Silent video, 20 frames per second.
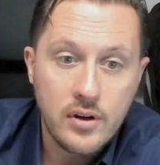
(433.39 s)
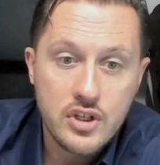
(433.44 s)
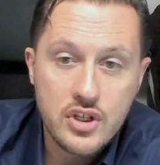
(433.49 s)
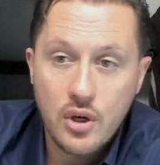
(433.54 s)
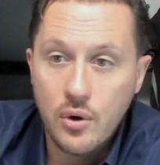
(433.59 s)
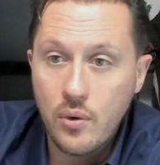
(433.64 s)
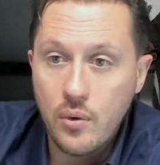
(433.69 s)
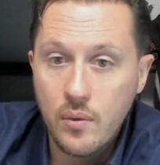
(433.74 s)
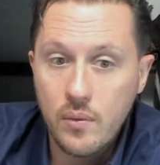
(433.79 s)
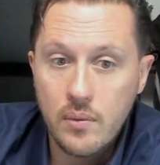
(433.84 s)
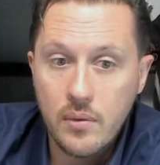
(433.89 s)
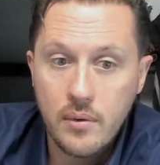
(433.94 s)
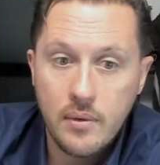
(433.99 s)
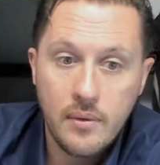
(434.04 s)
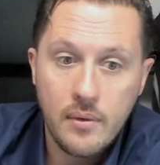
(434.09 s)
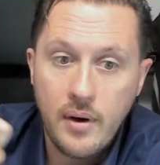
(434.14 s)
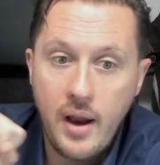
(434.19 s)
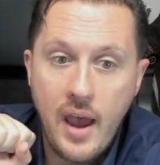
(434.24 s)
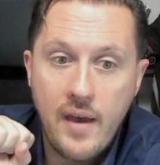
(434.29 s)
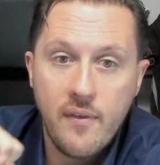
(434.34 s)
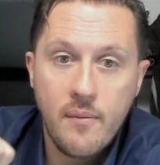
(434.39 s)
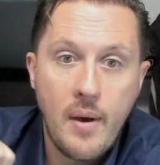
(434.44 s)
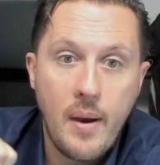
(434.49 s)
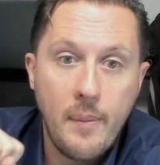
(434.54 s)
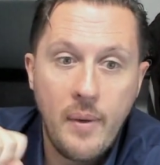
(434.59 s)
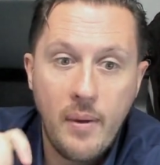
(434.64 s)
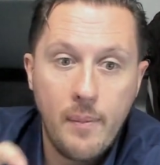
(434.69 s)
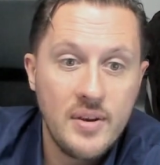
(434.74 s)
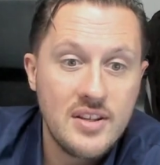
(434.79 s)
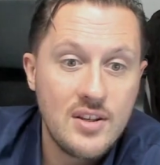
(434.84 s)
So having my
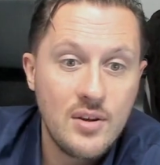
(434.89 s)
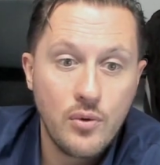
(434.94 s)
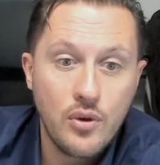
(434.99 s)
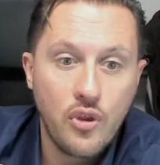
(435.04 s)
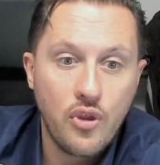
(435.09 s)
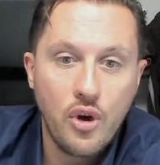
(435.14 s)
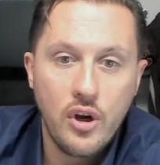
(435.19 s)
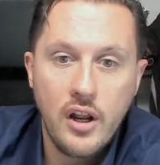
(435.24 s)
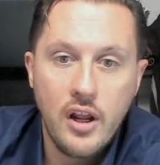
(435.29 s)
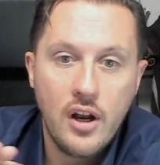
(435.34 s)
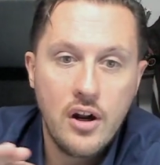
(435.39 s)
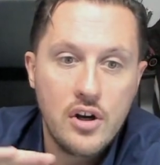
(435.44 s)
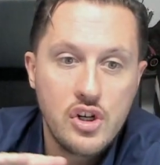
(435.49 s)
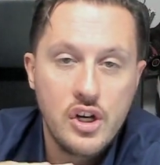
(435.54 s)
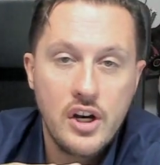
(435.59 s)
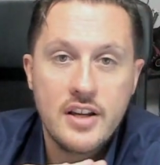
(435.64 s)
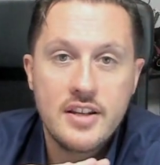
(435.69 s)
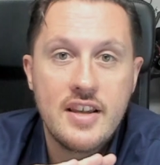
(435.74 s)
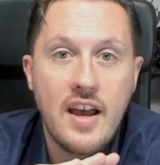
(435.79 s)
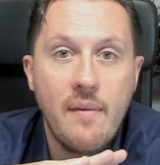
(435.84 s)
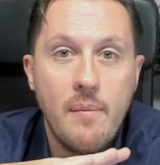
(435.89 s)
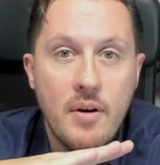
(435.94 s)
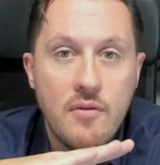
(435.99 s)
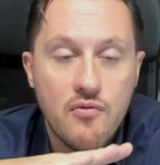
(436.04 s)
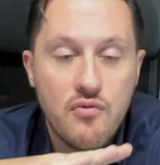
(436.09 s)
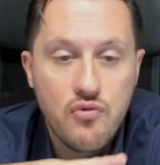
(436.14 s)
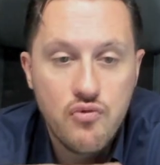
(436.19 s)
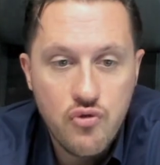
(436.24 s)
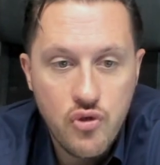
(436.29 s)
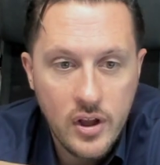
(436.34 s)
main PC with the 3800X, I've
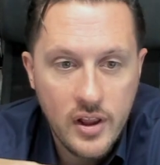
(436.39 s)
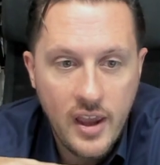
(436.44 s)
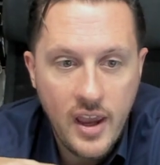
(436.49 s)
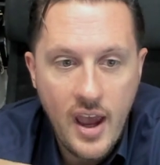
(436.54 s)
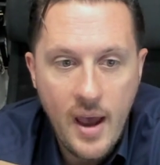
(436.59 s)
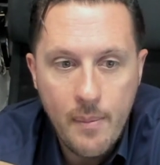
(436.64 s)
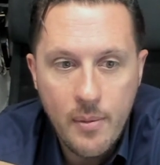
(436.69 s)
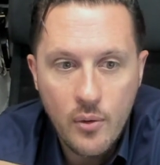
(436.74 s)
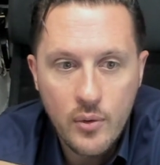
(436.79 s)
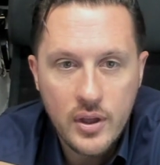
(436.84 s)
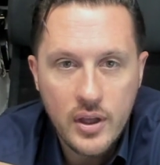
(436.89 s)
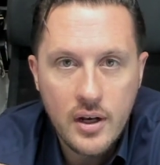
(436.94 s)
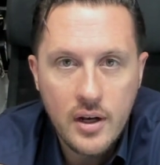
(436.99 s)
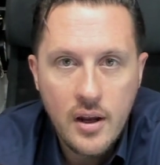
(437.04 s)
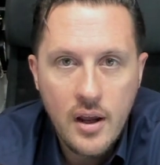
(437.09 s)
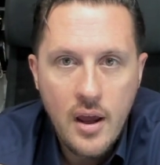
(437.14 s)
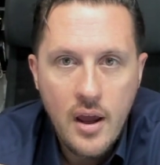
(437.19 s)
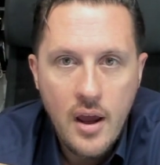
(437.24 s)
been really happy with it.